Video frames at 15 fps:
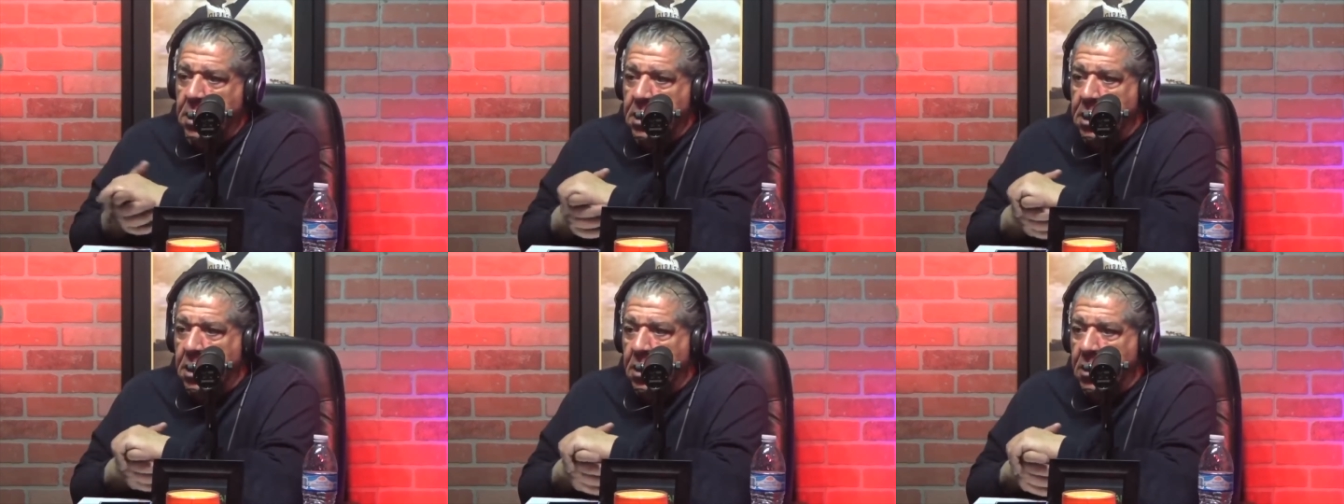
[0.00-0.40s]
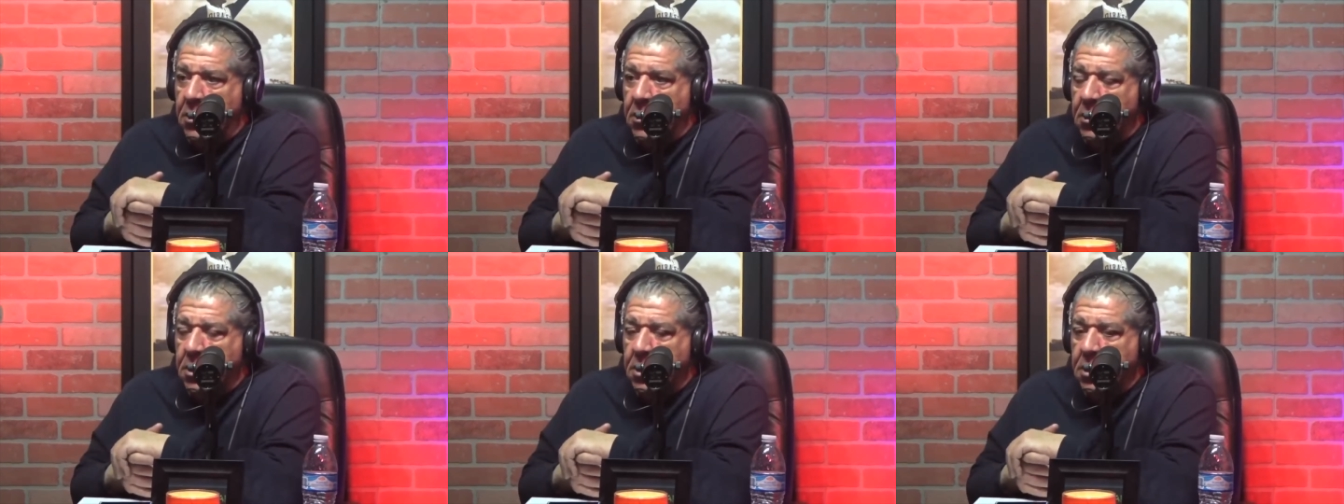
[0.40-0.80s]
You
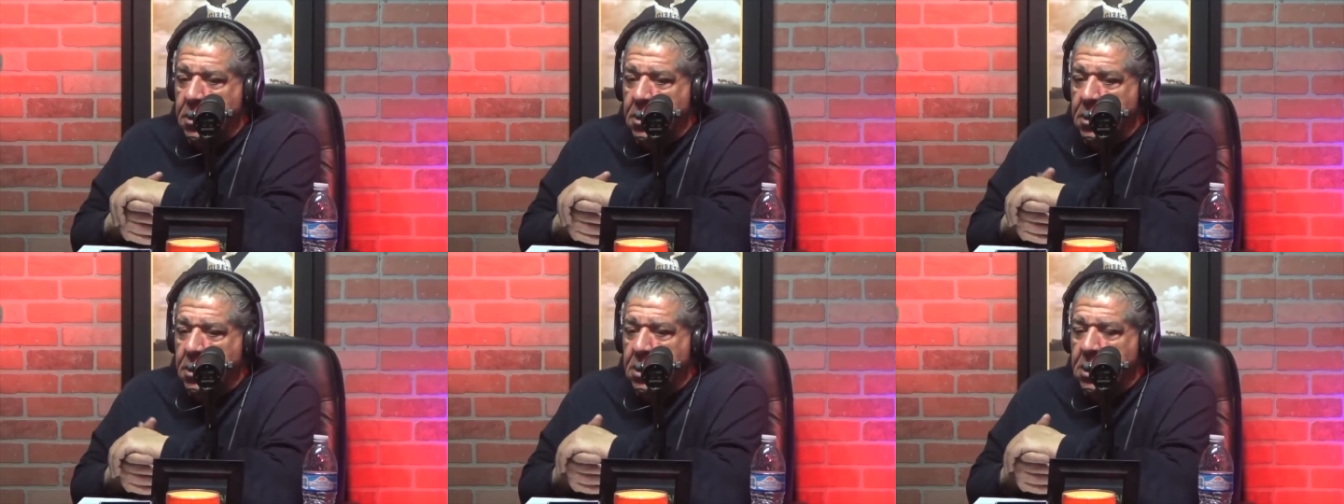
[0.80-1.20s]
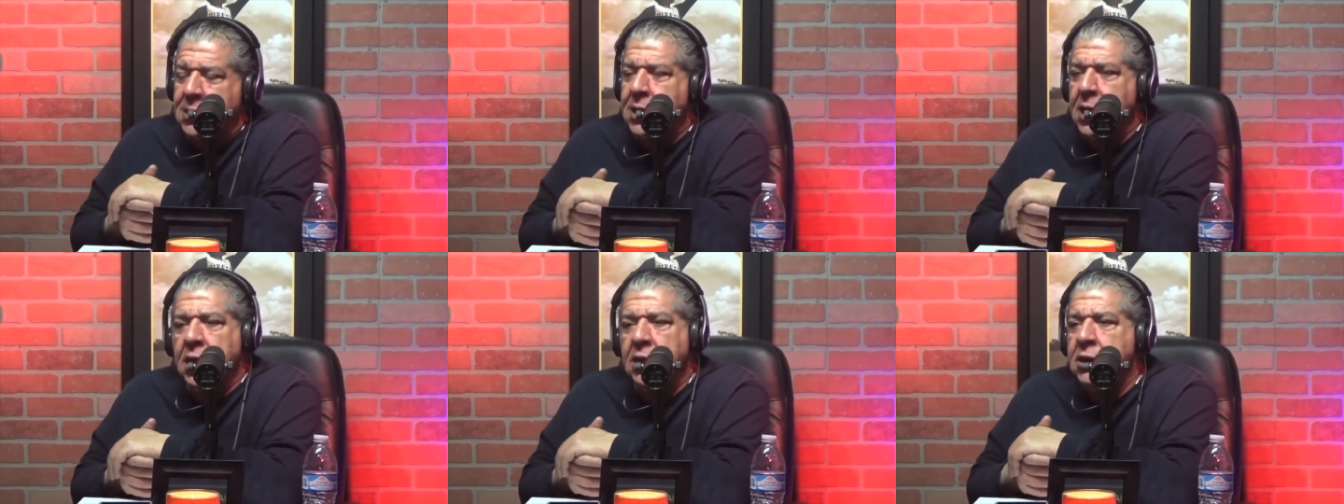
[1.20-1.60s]
know, your
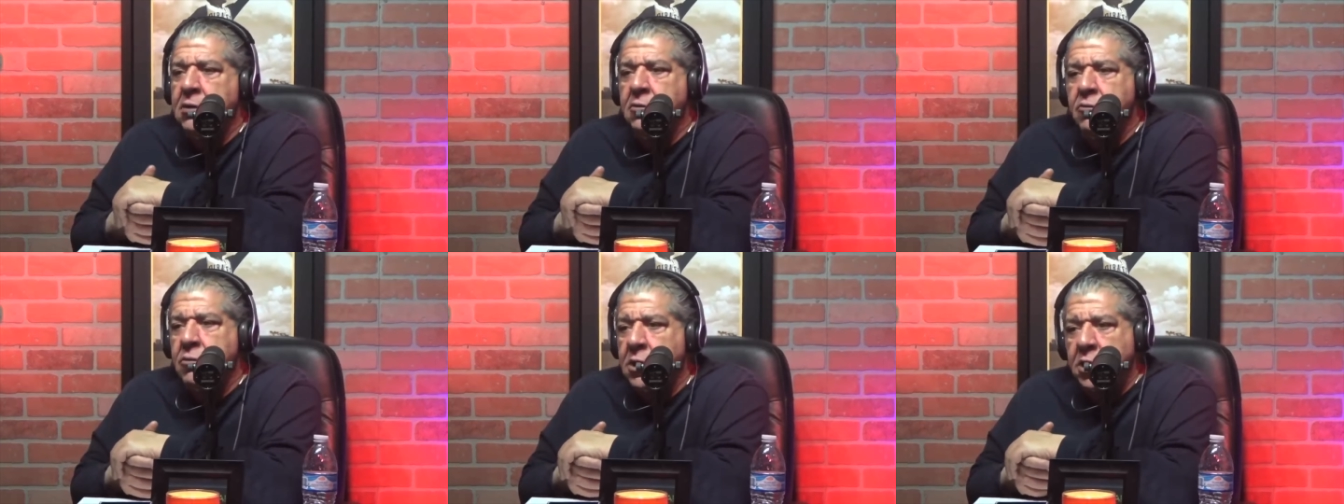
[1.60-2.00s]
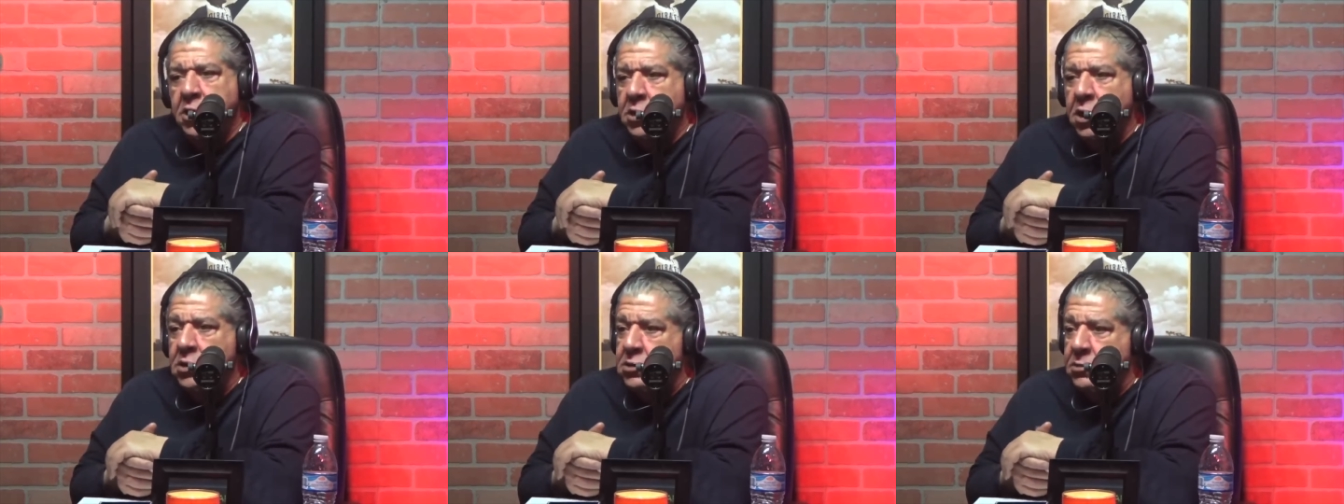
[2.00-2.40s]
dad didn't really
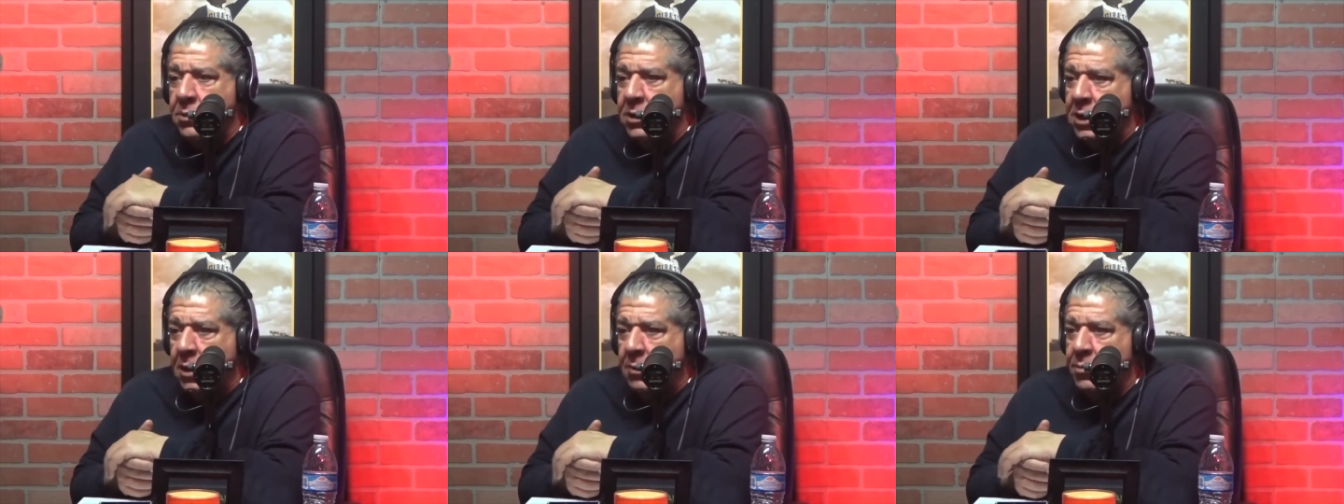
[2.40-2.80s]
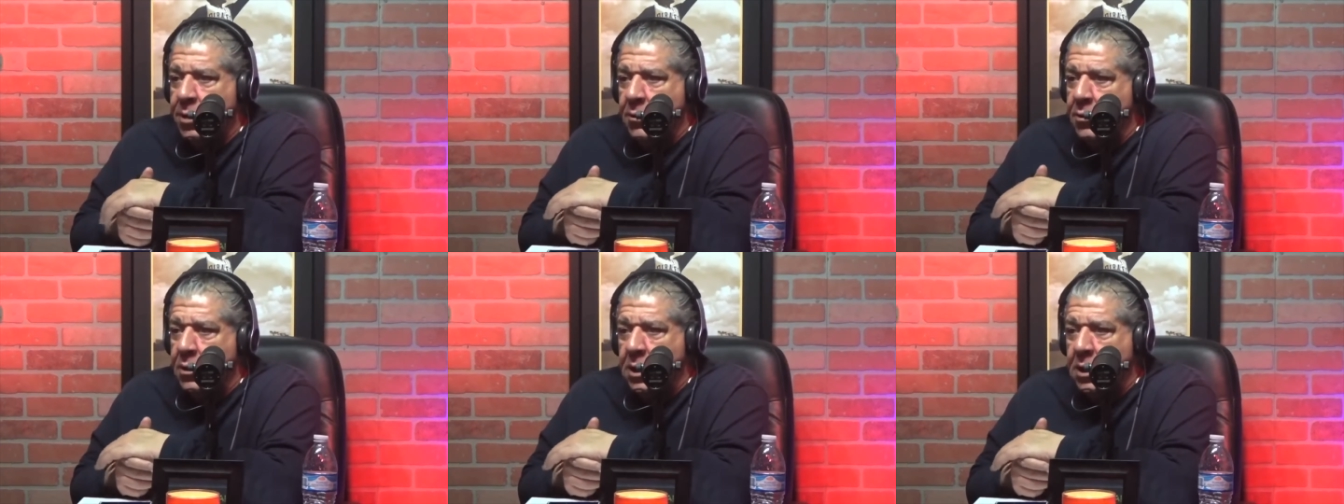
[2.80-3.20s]
judge him at that
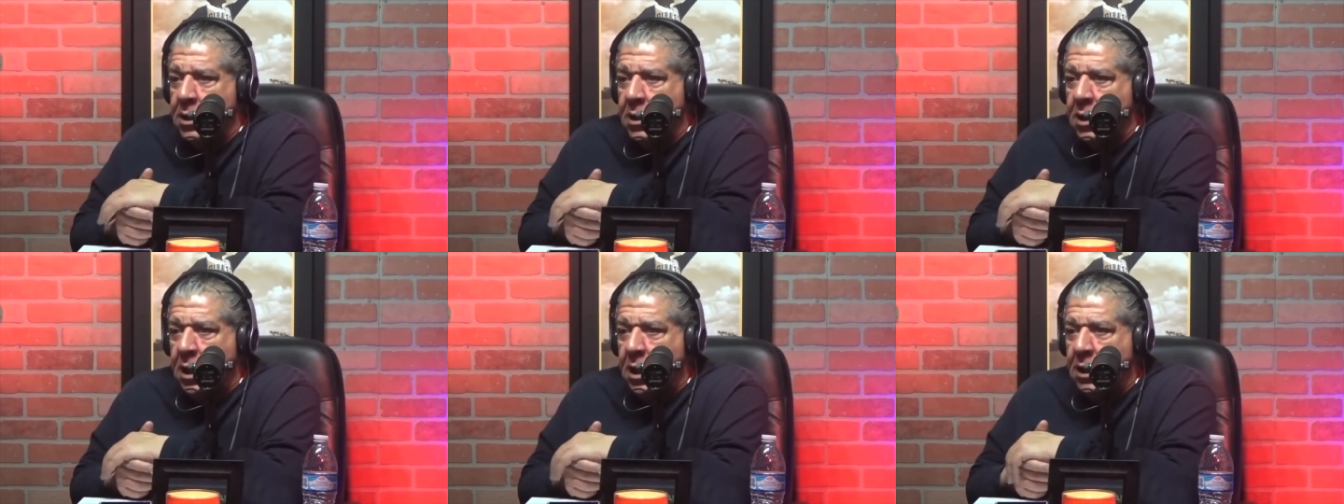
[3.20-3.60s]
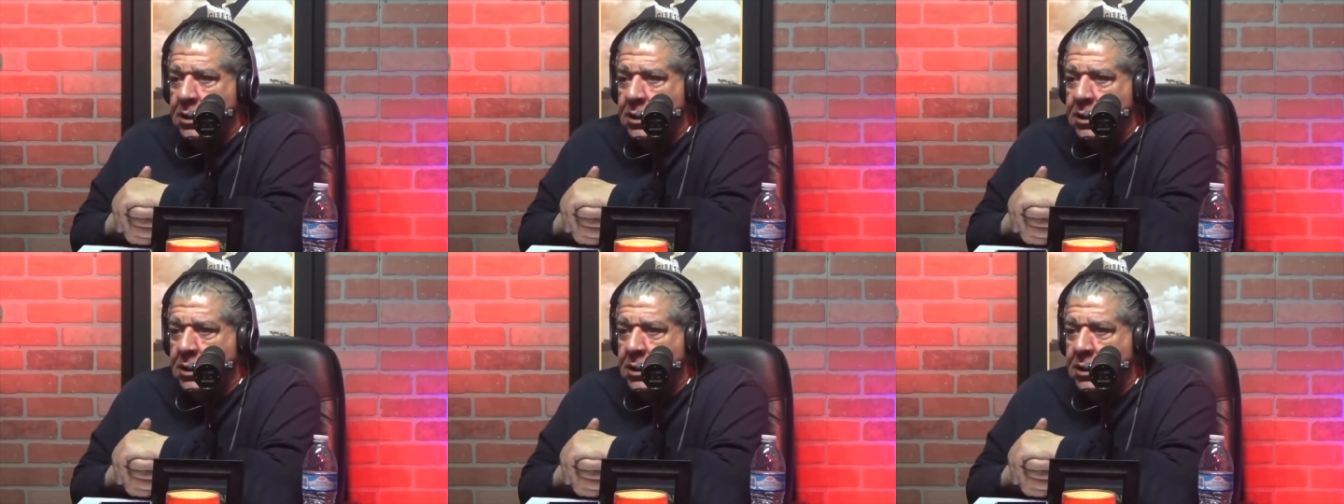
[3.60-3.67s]
period. No.